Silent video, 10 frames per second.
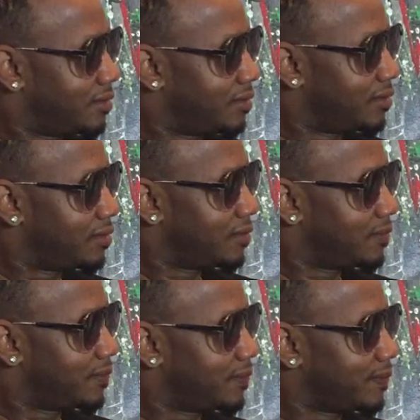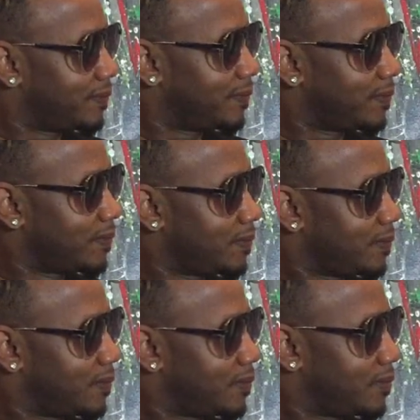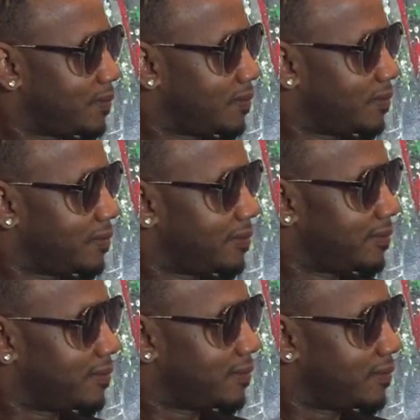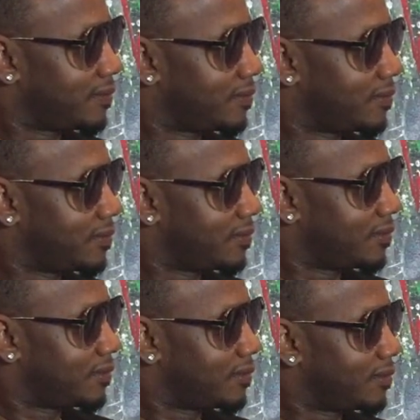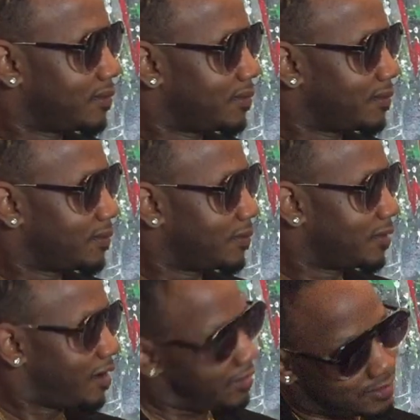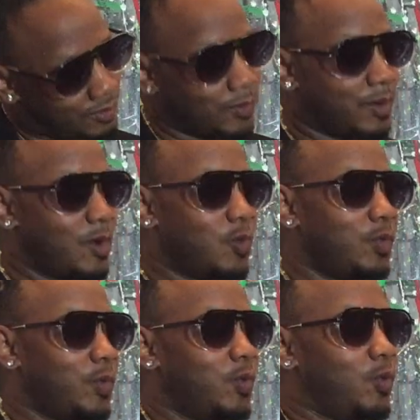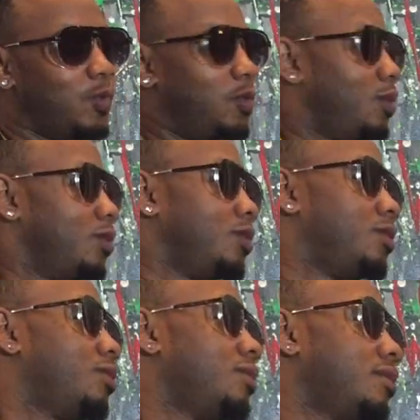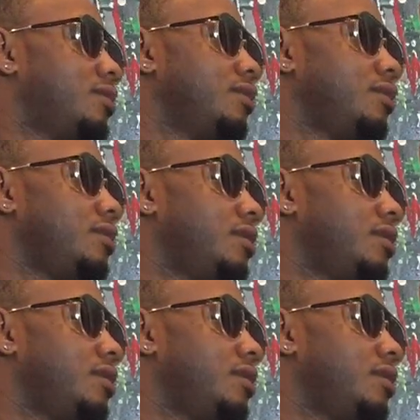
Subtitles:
that's why nobody can ever say there's one great. They'll be lying. It's like people saying that they don't want to contradict themselves.